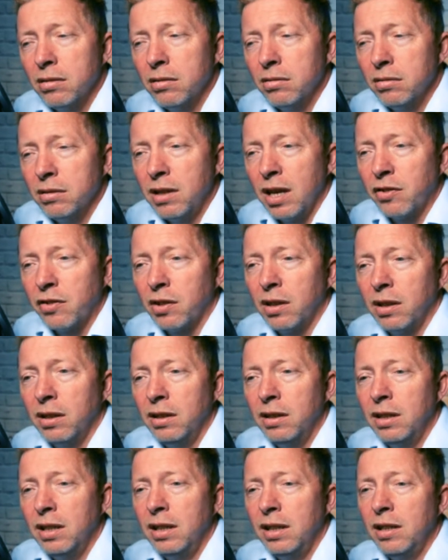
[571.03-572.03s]
necessarily
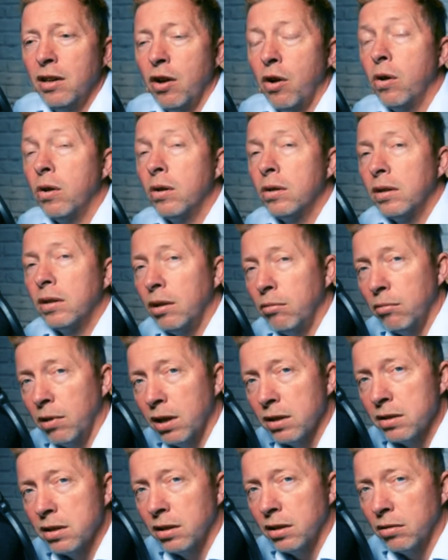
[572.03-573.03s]
the only
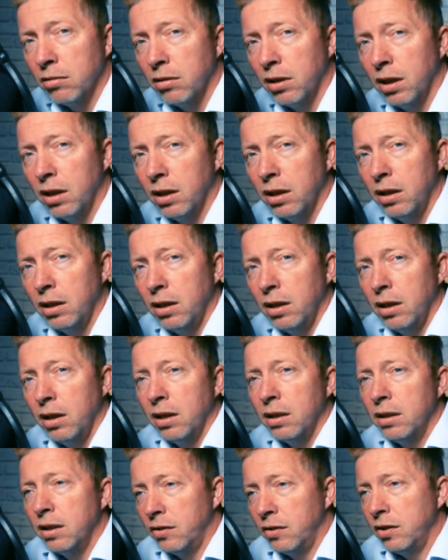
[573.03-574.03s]
way to do it.
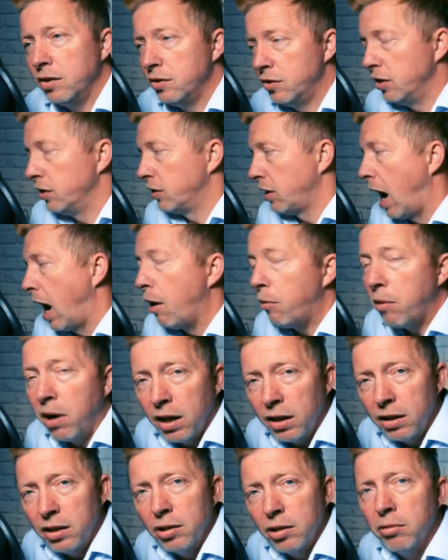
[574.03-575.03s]
This is just how
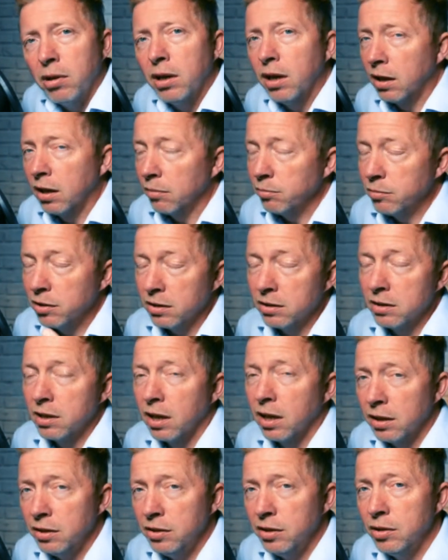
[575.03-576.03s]
I do it, and I'm just
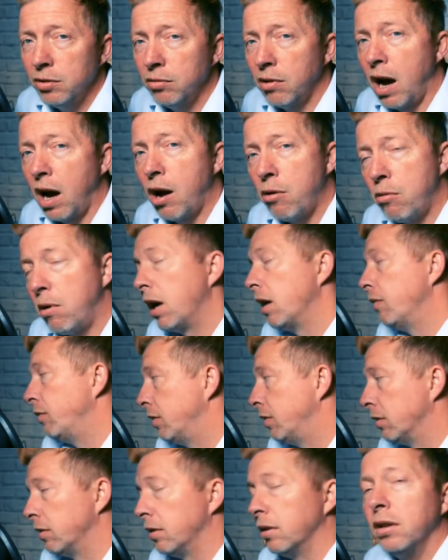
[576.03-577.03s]
telling you how I've
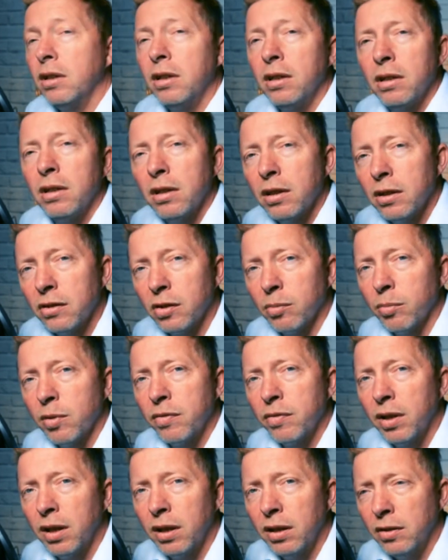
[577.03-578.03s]
done some
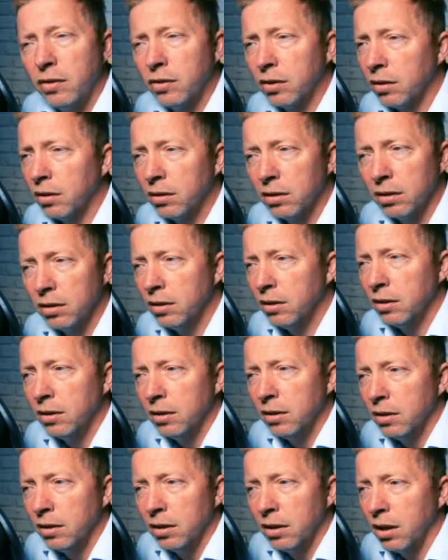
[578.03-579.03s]
of these. So
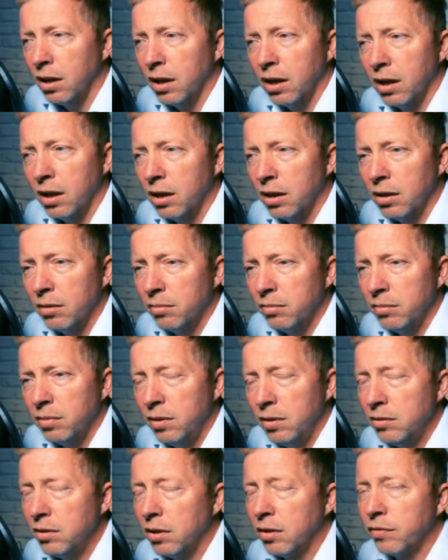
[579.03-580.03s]

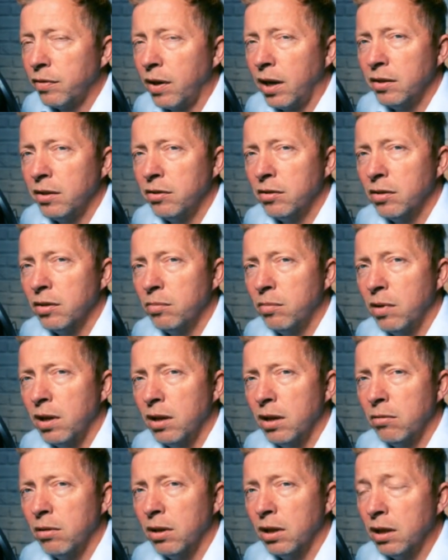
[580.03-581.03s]
you just find your own
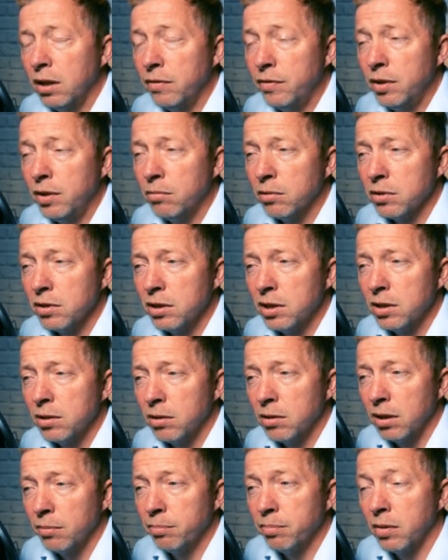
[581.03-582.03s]
way, really, if you want to do
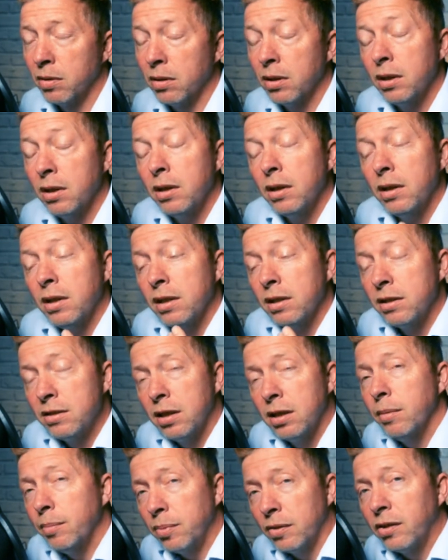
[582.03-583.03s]
it. But
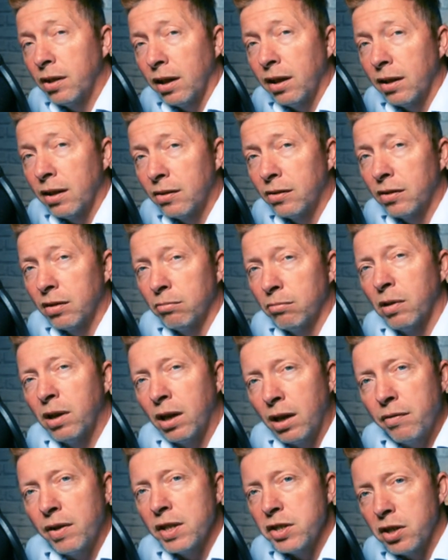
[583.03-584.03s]
tip 6, when
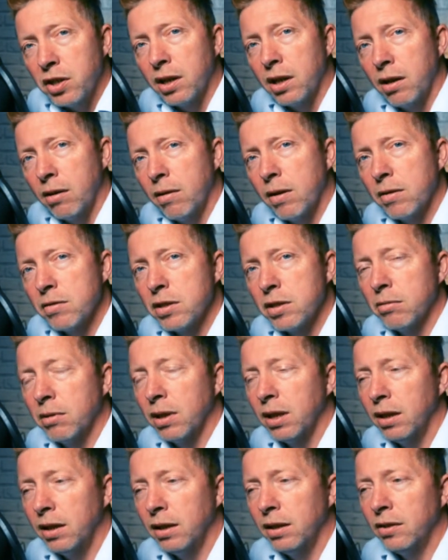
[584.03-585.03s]
I eventually get around to
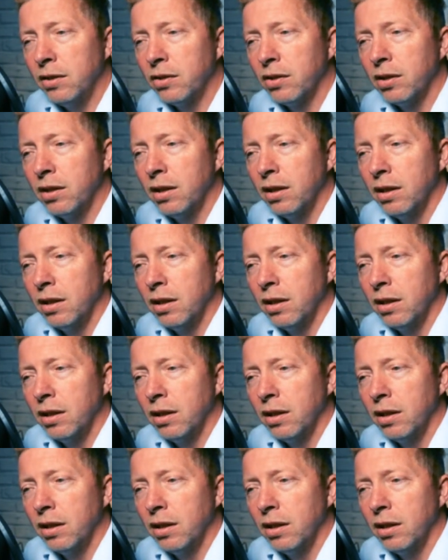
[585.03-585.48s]
it, is